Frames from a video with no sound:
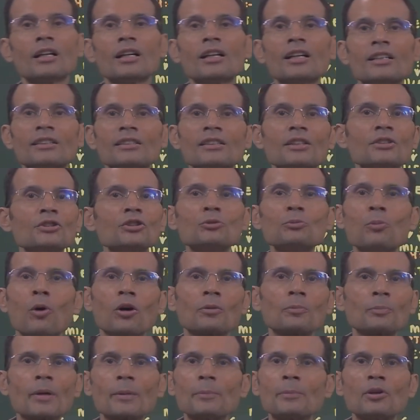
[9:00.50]
The
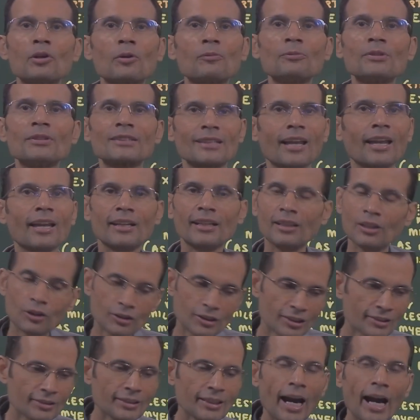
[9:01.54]
newborn baby obviously
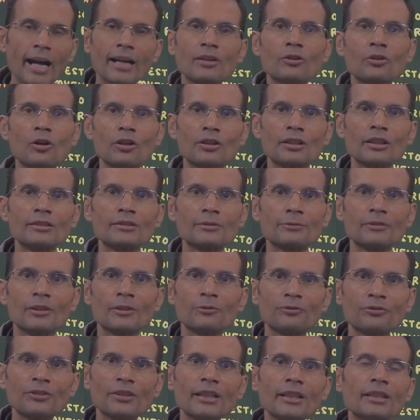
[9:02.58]
cannot stand on its
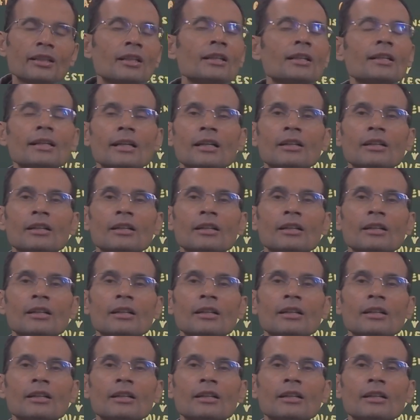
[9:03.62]
feet